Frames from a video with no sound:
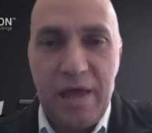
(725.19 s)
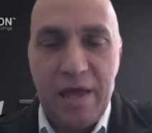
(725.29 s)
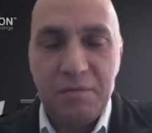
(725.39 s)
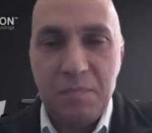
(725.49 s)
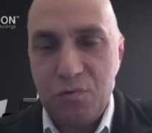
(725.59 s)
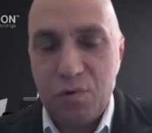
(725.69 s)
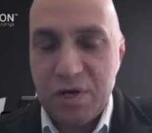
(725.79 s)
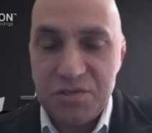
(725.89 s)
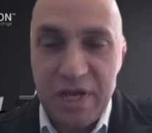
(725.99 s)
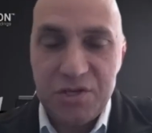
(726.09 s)
and
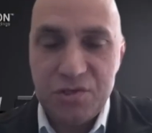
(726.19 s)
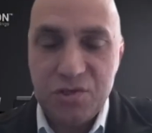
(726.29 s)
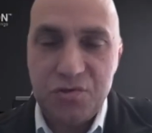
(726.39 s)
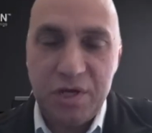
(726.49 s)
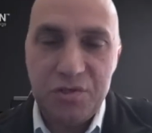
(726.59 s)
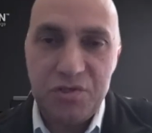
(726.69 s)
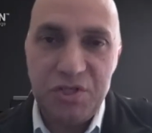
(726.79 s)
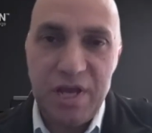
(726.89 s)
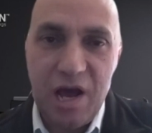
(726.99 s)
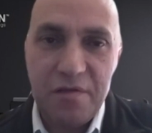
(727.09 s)
organizations are trying to
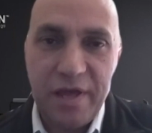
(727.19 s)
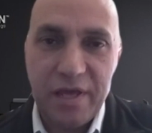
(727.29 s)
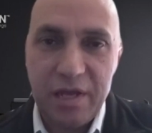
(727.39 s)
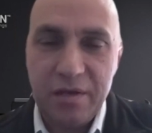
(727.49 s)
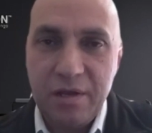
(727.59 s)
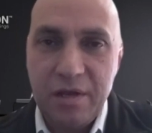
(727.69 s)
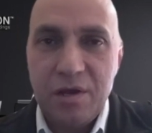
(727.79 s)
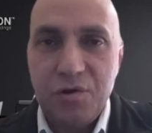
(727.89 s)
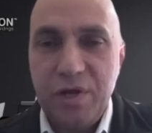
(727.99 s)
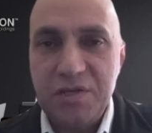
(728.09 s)
see how they can
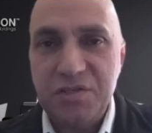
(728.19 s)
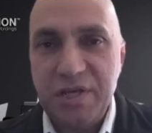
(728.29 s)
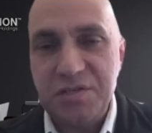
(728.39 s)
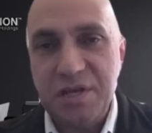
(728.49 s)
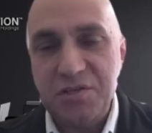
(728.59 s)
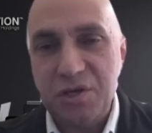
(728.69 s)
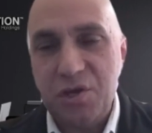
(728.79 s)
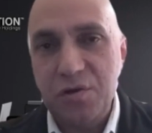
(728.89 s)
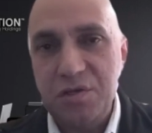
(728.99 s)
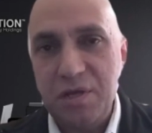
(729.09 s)
reassess their
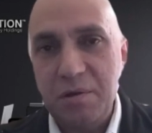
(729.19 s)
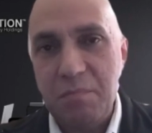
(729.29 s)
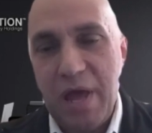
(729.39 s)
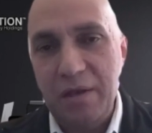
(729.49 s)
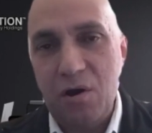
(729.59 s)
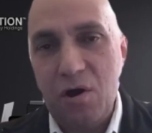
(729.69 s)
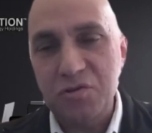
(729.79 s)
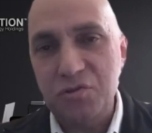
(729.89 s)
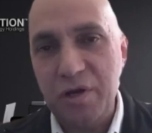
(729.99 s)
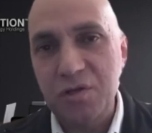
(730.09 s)
security and are
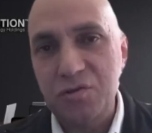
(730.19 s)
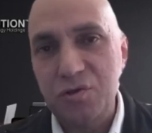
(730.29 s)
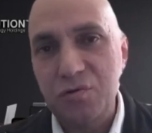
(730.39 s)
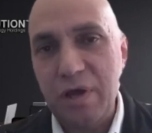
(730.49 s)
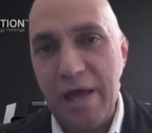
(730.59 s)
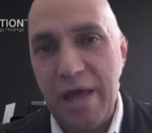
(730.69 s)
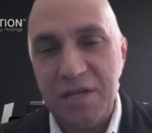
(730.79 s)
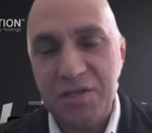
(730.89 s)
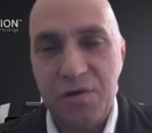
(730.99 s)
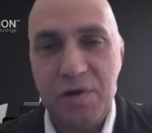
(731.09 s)
starting to
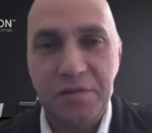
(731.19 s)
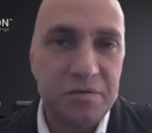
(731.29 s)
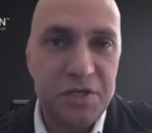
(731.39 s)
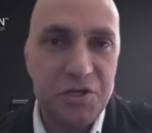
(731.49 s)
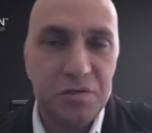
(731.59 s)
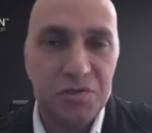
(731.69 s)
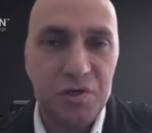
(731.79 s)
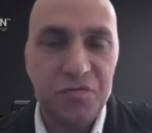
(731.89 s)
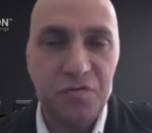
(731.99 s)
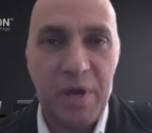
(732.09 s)
accelerate the digital
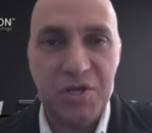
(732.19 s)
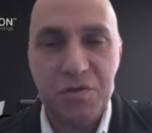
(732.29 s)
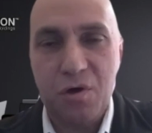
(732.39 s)
transformation.